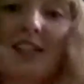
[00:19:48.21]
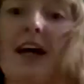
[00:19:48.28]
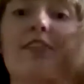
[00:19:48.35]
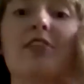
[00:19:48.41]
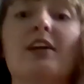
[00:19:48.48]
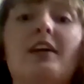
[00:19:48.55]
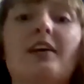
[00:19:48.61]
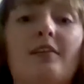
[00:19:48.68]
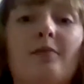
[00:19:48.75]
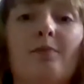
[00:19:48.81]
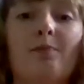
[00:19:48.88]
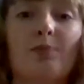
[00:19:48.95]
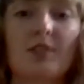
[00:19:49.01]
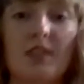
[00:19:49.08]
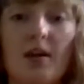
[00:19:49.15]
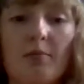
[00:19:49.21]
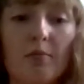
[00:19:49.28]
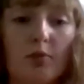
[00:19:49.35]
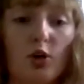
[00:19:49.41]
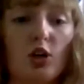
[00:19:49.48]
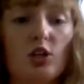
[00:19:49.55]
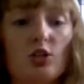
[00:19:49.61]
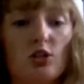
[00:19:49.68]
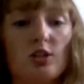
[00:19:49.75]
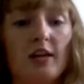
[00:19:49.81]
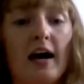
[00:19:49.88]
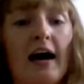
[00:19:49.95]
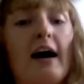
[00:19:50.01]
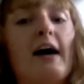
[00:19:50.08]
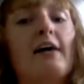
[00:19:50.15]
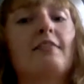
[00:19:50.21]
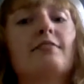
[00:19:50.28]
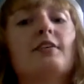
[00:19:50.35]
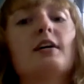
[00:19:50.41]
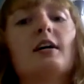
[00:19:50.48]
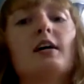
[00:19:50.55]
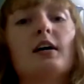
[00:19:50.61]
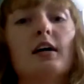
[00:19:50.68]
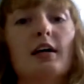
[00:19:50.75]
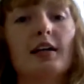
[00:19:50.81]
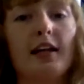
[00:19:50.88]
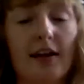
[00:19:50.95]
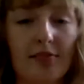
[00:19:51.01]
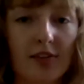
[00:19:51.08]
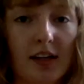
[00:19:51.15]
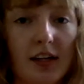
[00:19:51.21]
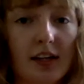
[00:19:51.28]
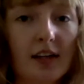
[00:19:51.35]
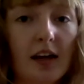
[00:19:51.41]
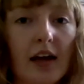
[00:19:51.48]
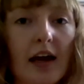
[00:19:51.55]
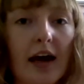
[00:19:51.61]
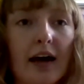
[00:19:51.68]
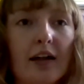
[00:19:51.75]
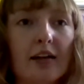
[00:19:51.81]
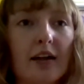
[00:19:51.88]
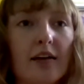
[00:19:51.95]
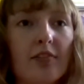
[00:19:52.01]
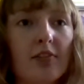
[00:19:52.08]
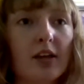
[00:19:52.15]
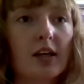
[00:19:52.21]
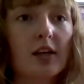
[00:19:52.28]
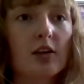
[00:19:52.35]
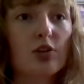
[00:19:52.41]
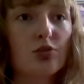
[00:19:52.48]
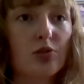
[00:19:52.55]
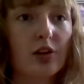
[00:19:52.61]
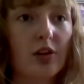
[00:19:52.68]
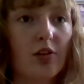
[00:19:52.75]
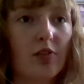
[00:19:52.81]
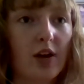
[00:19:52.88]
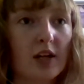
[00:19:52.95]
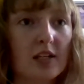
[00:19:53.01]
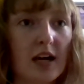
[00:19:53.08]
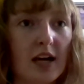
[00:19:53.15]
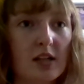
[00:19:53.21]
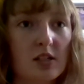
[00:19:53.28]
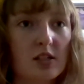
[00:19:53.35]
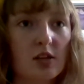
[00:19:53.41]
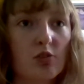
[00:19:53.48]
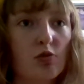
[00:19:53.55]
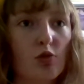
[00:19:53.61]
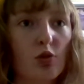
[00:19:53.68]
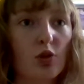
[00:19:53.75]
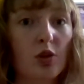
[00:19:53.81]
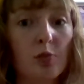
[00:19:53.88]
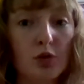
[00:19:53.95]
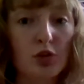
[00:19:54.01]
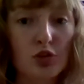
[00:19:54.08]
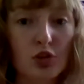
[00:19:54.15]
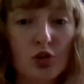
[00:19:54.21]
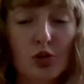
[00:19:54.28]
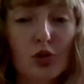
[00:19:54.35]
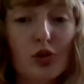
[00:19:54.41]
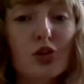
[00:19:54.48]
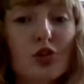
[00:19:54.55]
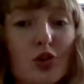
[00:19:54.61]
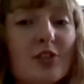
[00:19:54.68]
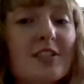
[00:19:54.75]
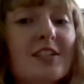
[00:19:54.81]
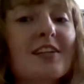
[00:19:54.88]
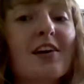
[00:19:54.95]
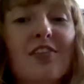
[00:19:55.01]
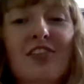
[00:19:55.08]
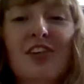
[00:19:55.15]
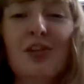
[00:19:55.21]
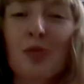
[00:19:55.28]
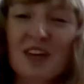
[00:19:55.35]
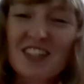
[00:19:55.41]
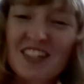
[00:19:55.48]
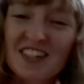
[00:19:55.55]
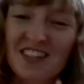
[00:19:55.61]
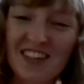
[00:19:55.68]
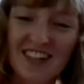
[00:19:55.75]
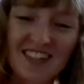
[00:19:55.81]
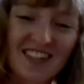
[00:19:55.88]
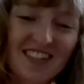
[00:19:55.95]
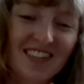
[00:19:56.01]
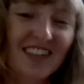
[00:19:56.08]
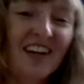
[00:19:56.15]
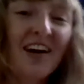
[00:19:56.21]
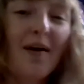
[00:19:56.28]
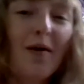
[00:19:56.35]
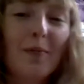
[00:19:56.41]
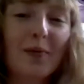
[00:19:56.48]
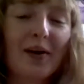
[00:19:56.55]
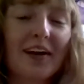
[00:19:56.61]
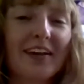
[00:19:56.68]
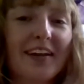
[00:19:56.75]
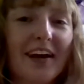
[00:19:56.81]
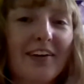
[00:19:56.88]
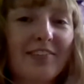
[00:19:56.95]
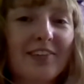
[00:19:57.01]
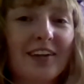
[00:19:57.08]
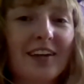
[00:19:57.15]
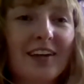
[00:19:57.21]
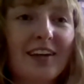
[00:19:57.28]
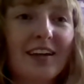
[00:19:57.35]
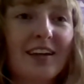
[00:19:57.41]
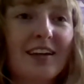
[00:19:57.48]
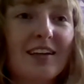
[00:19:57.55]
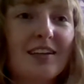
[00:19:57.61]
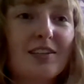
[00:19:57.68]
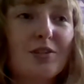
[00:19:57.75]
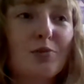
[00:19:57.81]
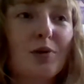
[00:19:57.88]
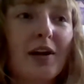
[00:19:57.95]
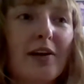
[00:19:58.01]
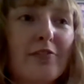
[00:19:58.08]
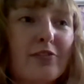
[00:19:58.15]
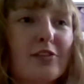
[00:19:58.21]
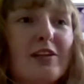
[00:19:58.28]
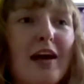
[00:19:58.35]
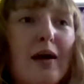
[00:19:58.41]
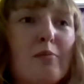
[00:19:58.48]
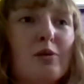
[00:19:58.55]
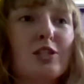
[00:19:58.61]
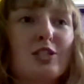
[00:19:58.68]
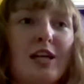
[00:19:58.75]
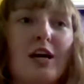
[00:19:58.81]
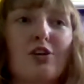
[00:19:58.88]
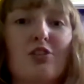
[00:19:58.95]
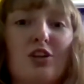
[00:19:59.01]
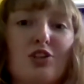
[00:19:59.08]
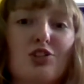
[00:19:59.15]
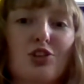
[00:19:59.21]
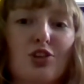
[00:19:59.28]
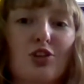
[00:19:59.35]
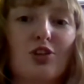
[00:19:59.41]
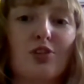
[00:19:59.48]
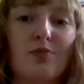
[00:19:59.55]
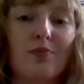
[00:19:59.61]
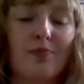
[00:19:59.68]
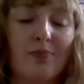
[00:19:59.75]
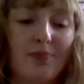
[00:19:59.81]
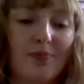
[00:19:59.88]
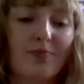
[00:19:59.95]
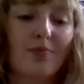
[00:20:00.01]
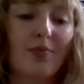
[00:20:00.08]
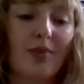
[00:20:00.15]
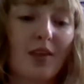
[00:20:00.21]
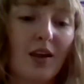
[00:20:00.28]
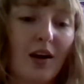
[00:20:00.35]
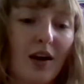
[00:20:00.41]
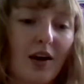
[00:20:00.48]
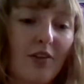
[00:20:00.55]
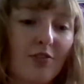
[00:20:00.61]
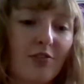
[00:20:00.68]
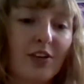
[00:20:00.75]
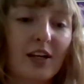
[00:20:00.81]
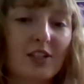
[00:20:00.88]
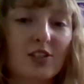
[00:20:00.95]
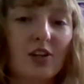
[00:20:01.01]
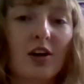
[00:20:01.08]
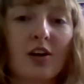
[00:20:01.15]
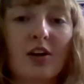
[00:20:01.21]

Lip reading: Lifelink. Some creatures have lifelink. And lifelink is really fantastic for the person who controls it, not for the person who doesn't. But lifelink is whatever damage that creature inflicts on